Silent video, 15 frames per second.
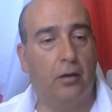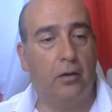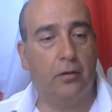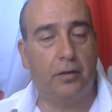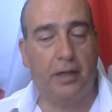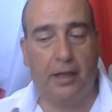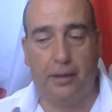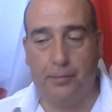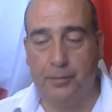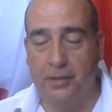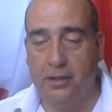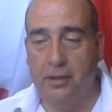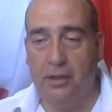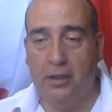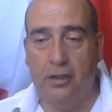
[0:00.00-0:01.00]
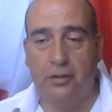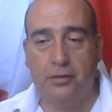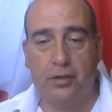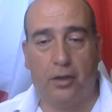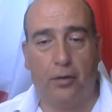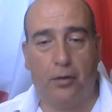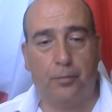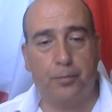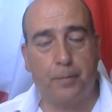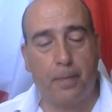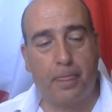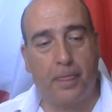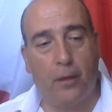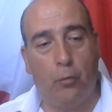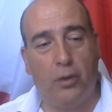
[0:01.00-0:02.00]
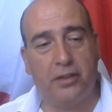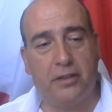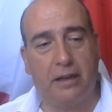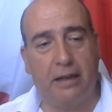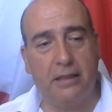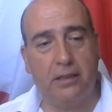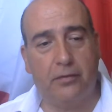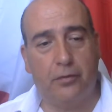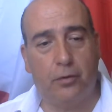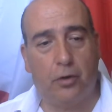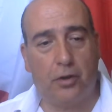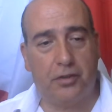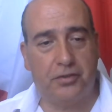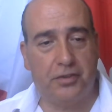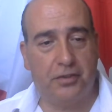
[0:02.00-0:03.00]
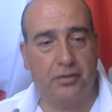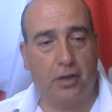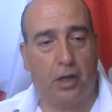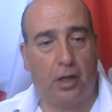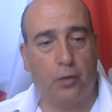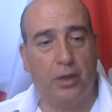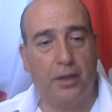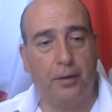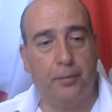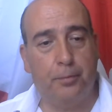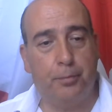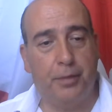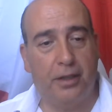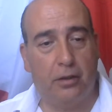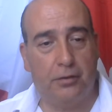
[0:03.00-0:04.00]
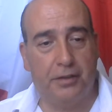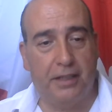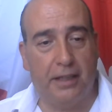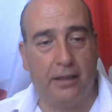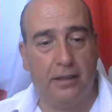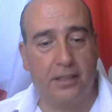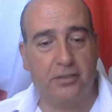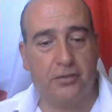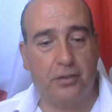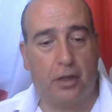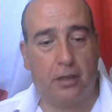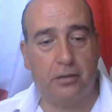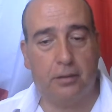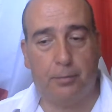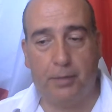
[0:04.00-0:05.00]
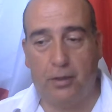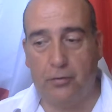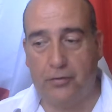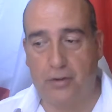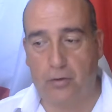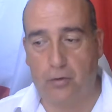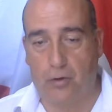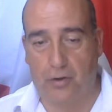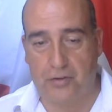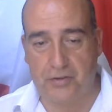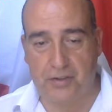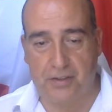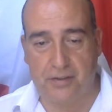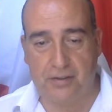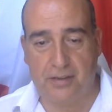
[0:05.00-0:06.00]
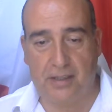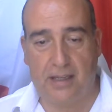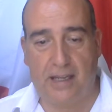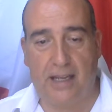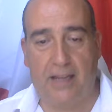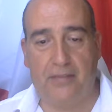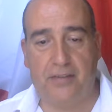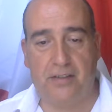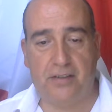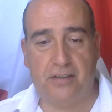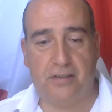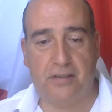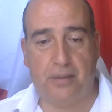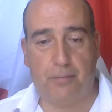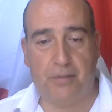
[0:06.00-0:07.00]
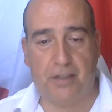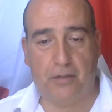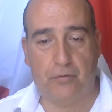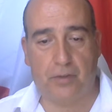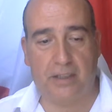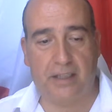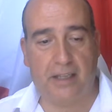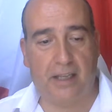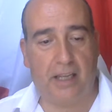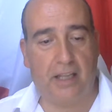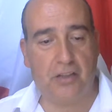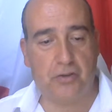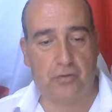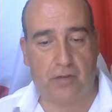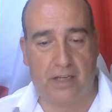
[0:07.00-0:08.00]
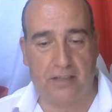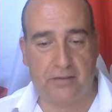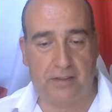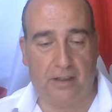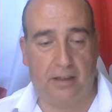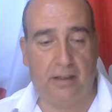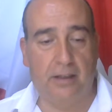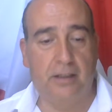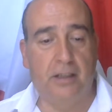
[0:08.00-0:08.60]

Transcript: Okay, so what kind of courses are we building? Let's start about the courses. And this is something really interesting.